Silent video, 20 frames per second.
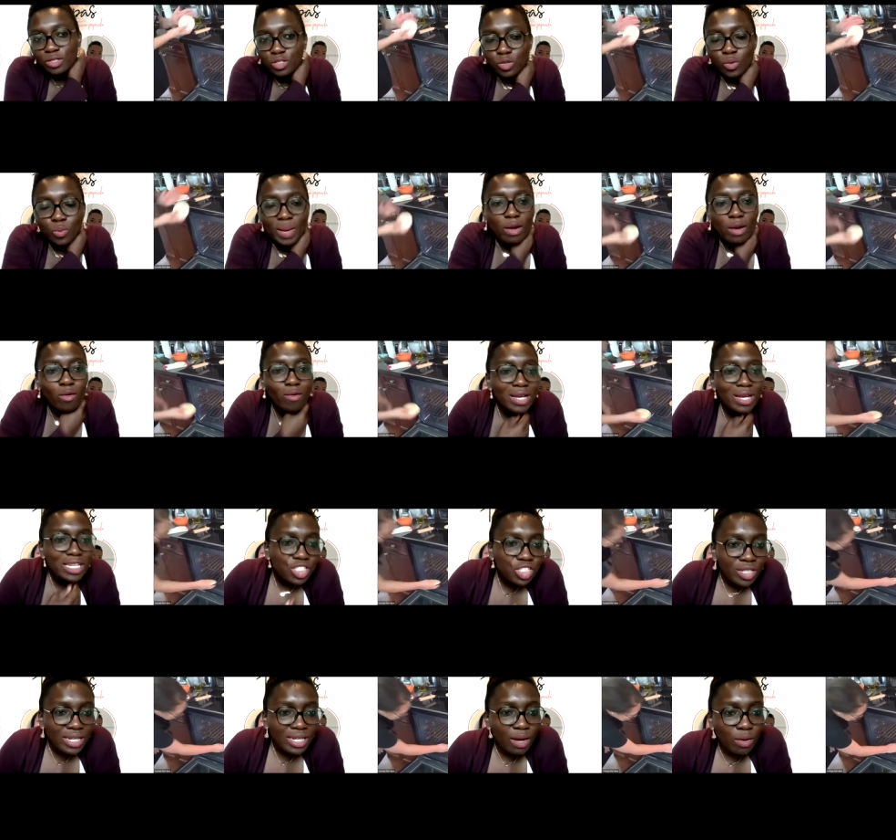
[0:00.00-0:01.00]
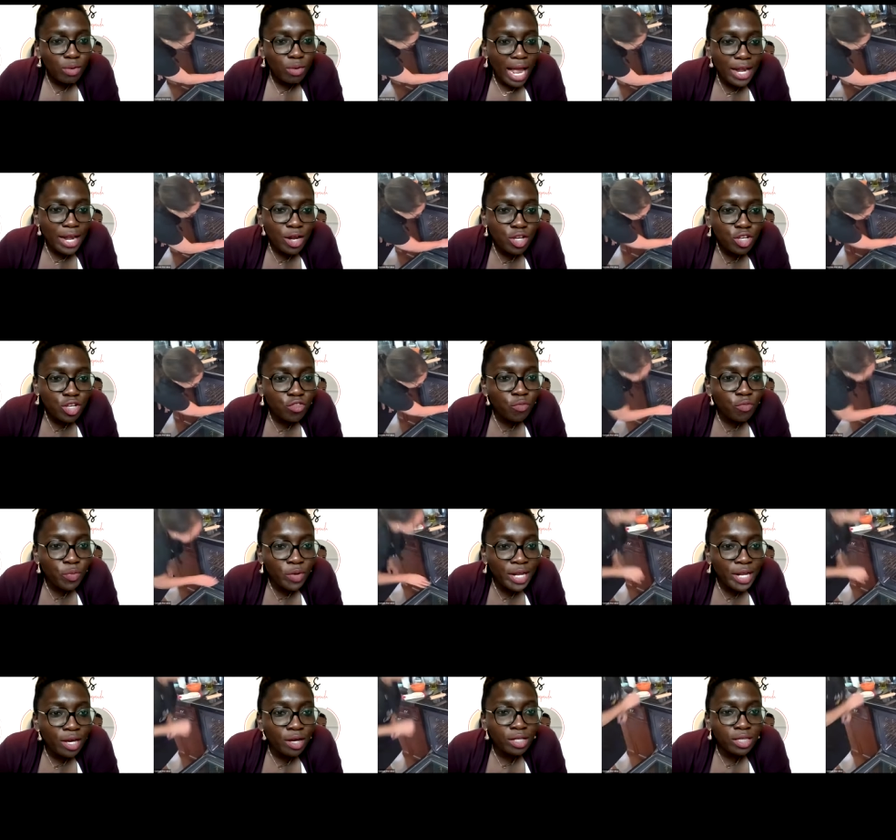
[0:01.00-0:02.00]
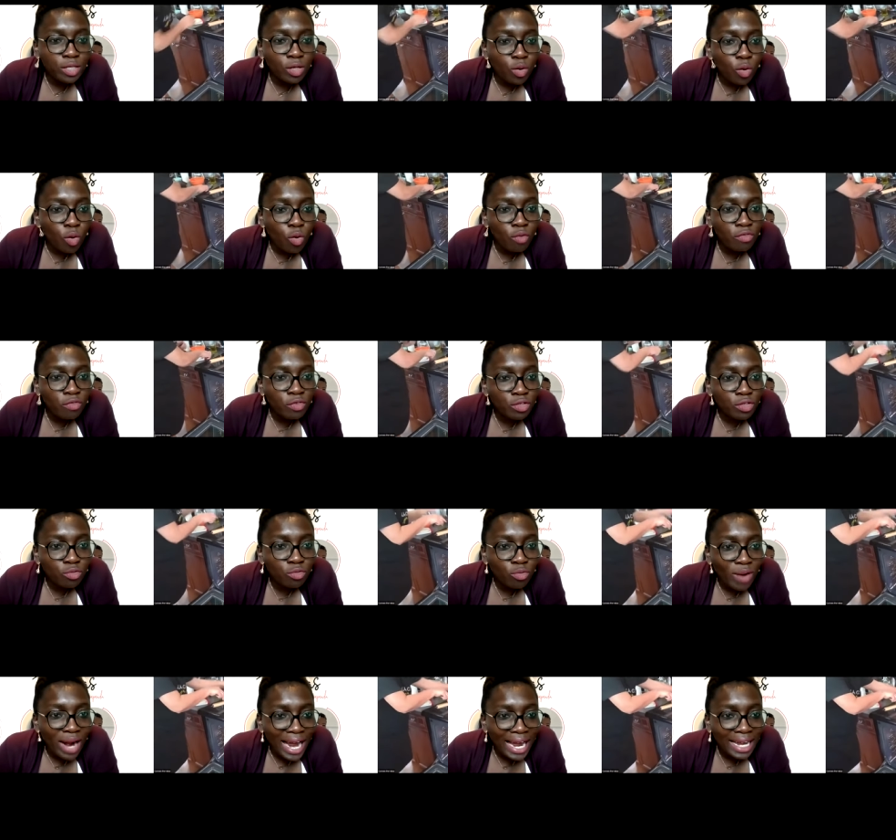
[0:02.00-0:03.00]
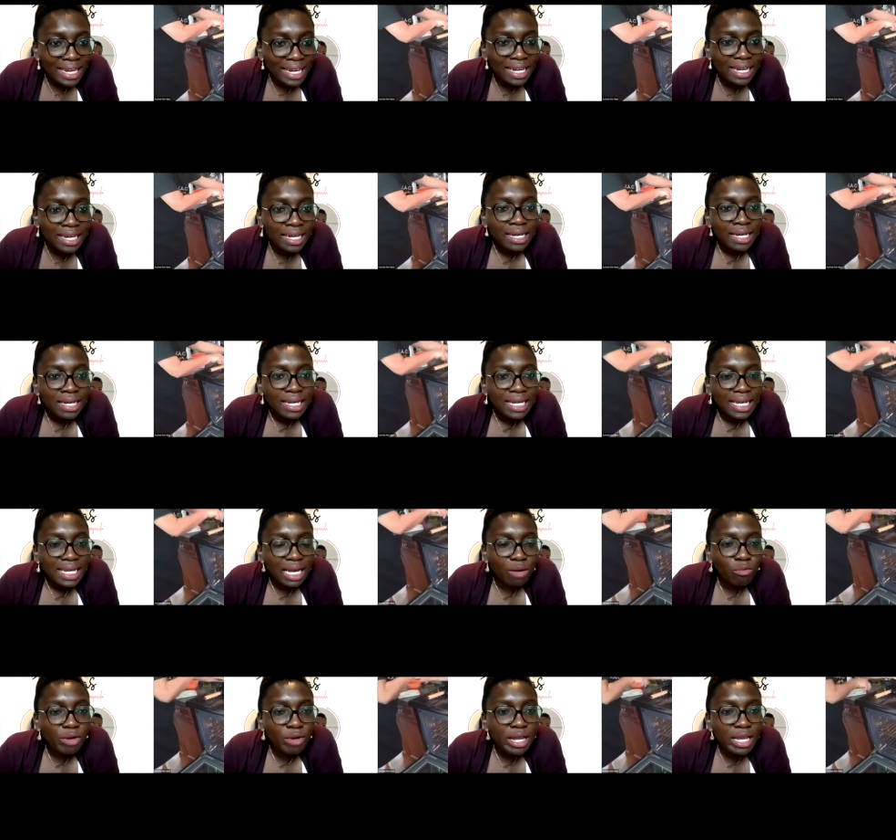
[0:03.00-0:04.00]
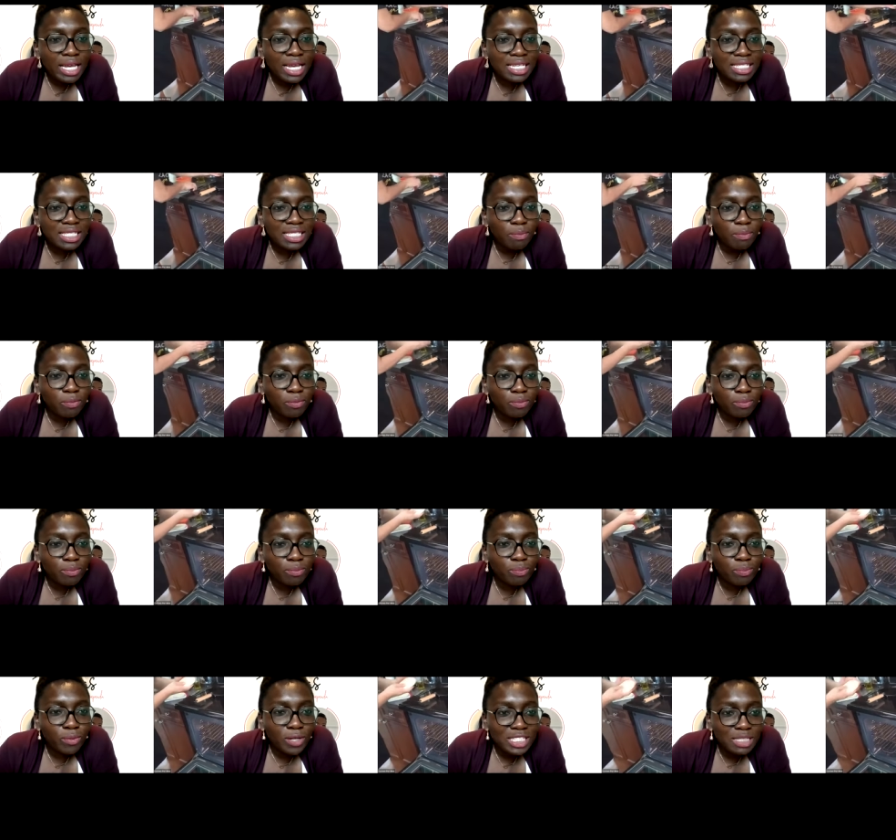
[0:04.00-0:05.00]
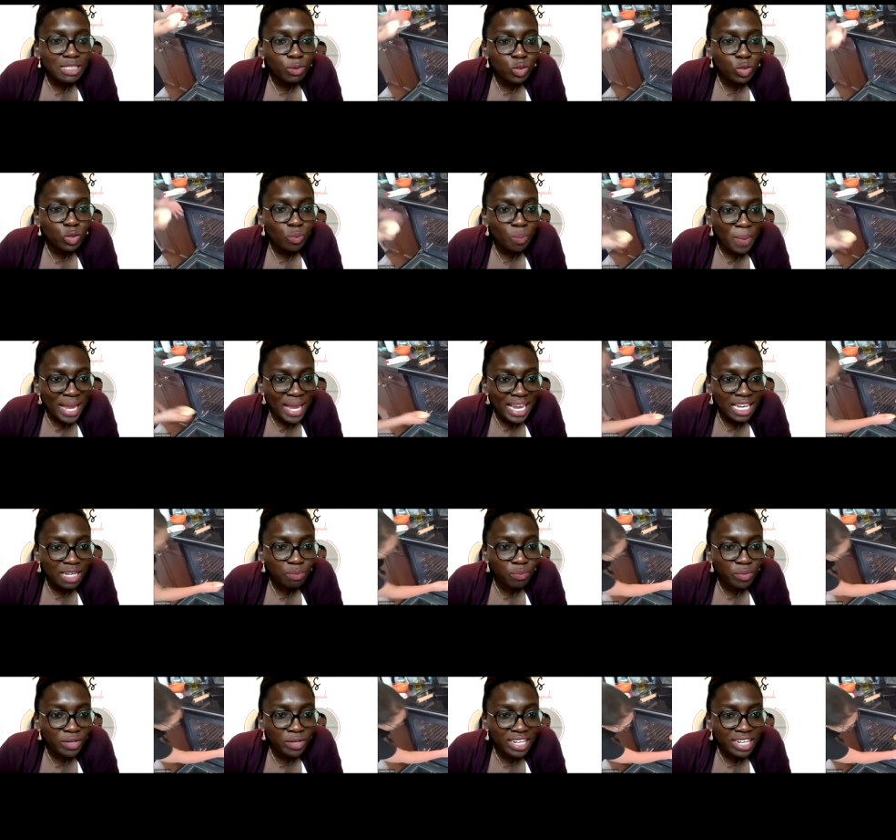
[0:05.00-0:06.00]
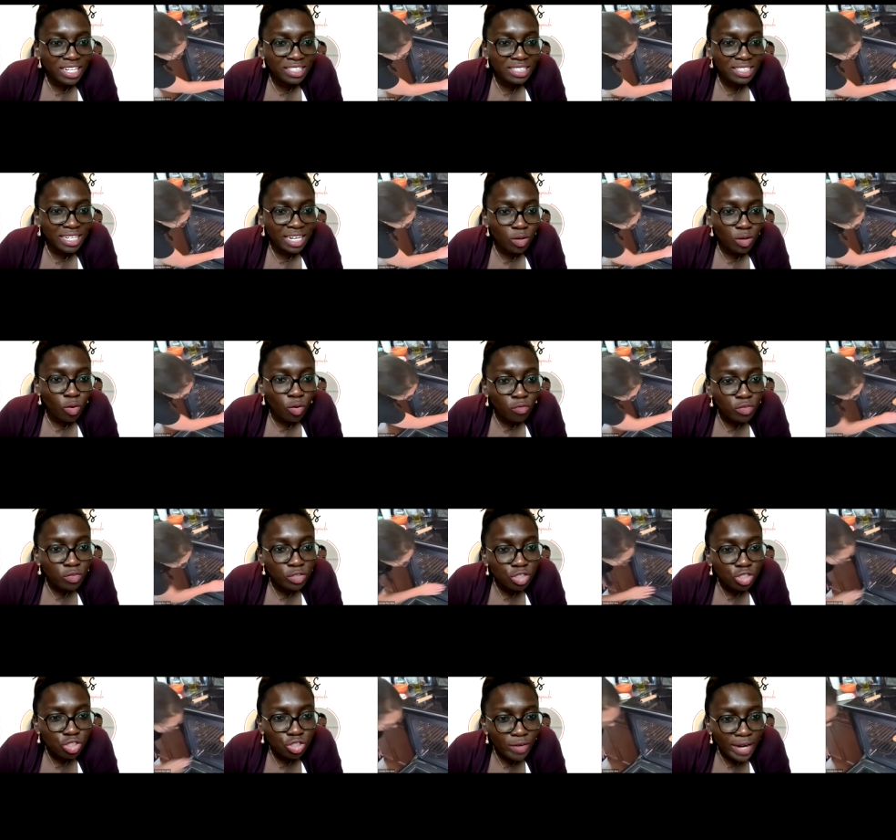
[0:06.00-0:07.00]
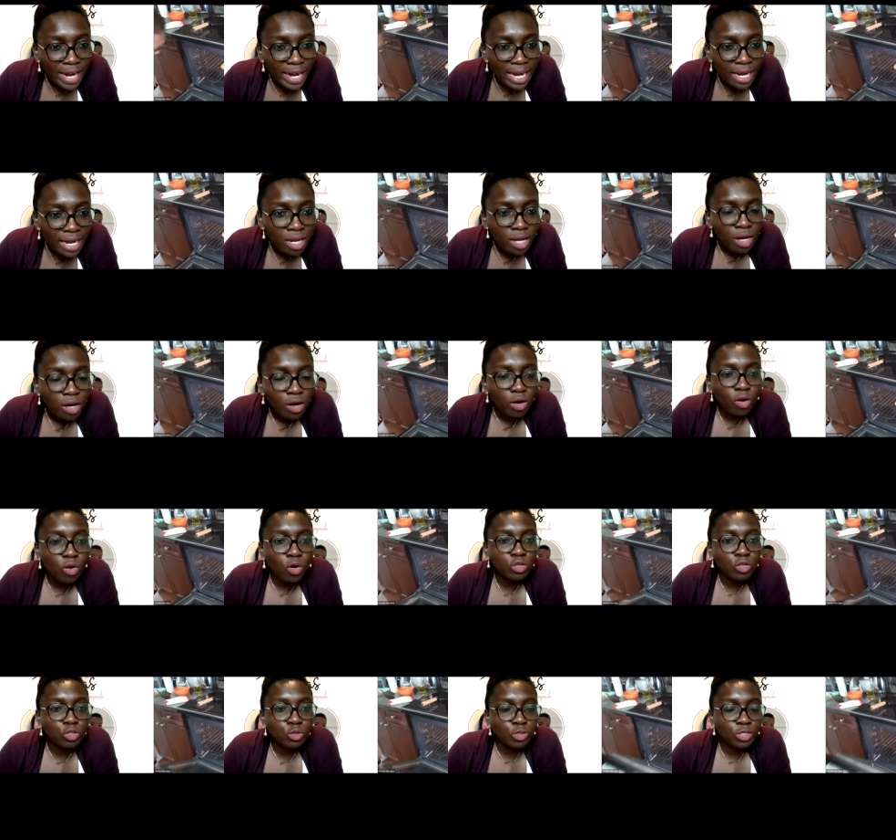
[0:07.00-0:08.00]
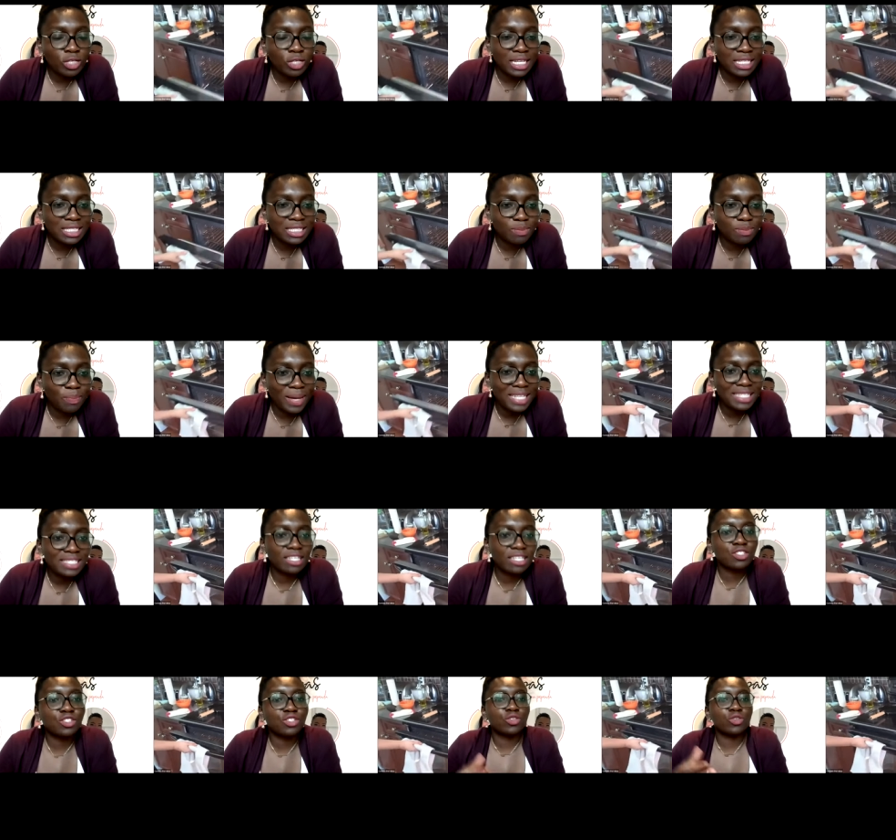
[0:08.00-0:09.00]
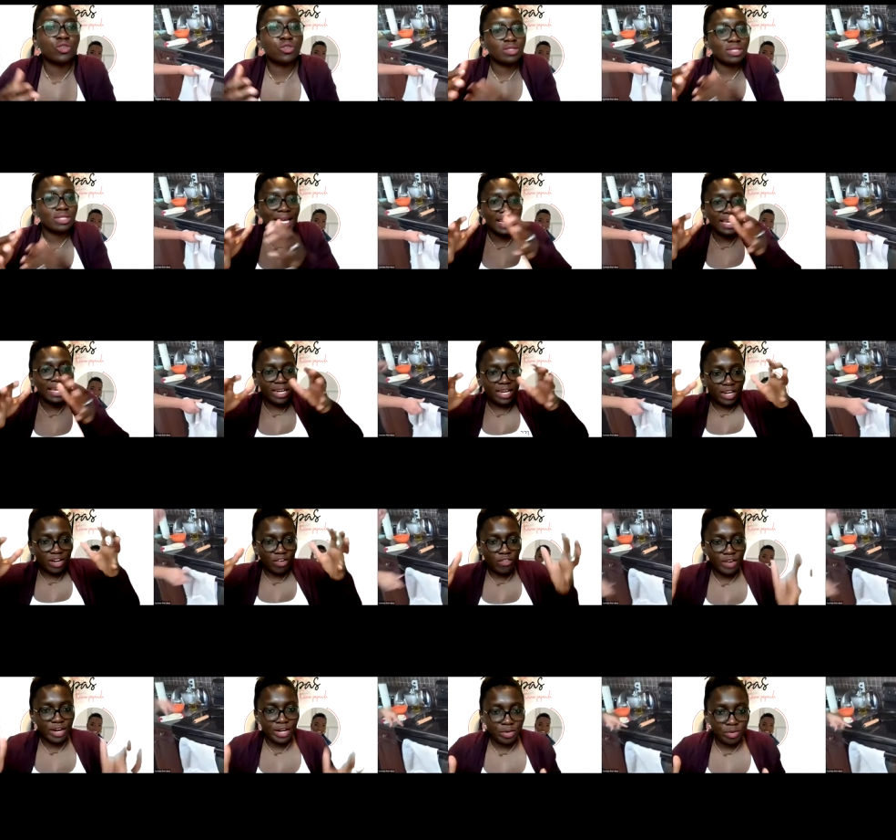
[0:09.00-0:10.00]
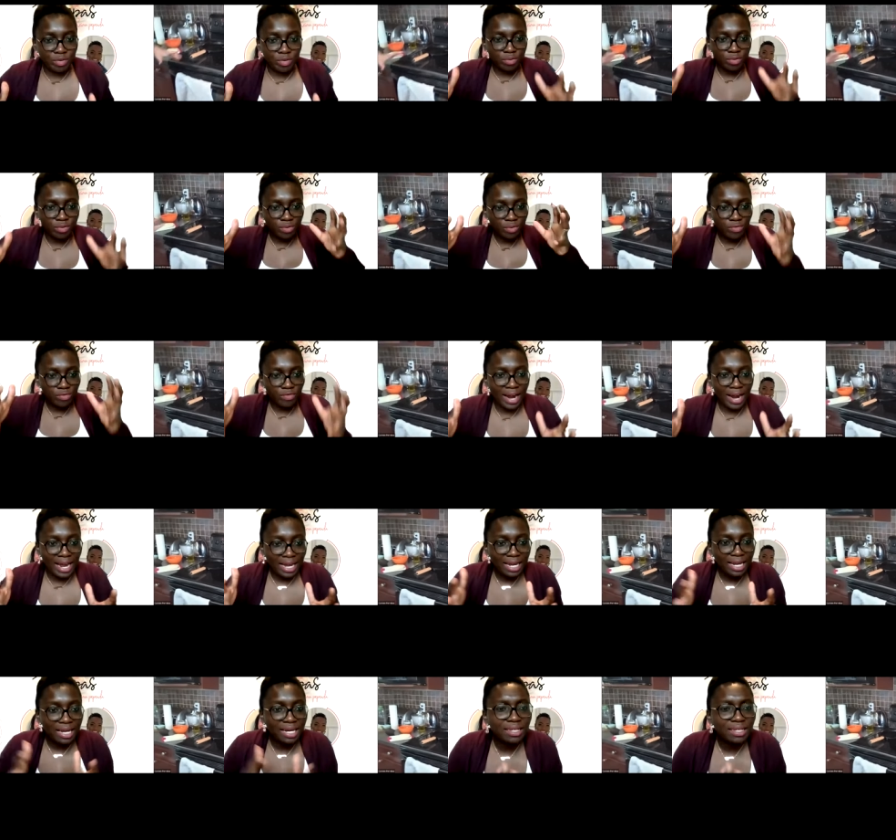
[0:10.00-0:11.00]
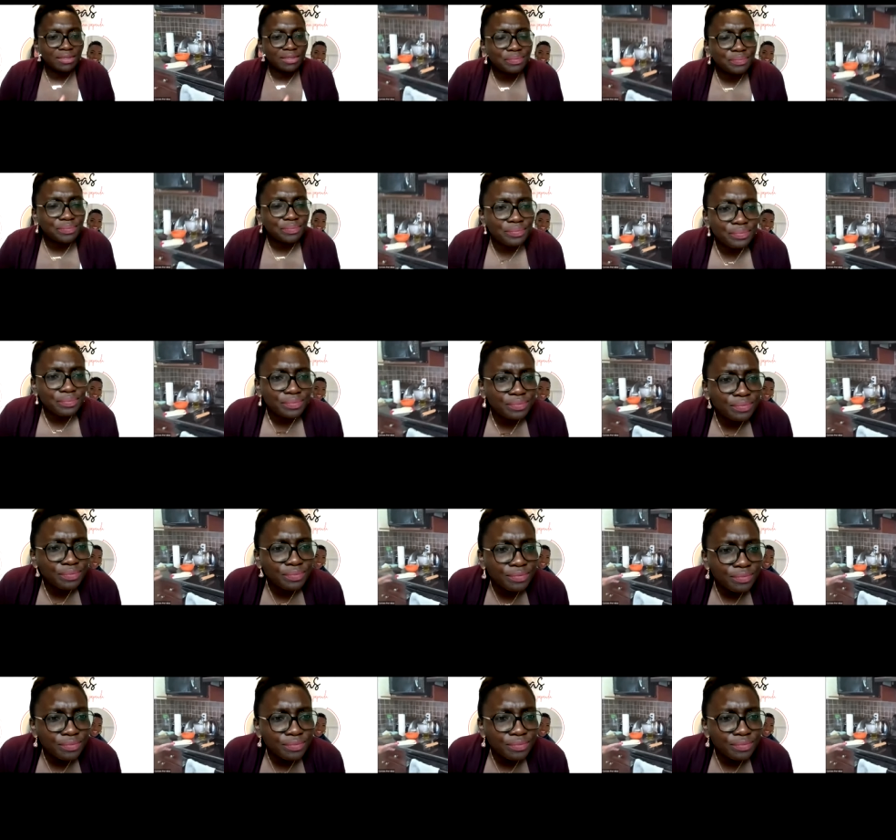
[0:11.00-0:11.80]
So my question now, I think you've put it on the oven rack. Can we, is it possible to make it, putting it in an oven tray, or you, it's better to use like a grill rack? Yes,